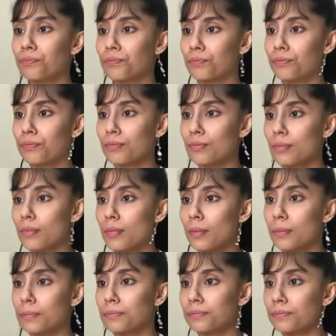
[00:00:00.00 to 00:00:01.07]

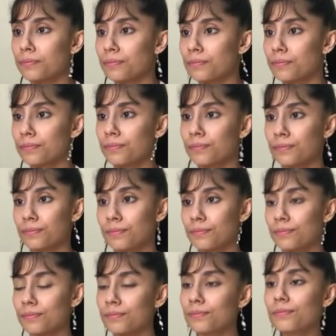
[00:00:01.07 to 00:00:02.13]

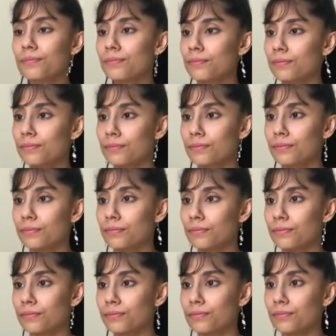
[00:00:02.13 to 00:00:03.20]

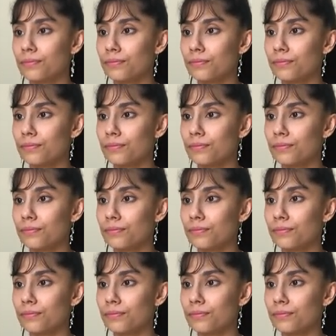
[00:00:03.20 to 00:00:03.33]
[no speech]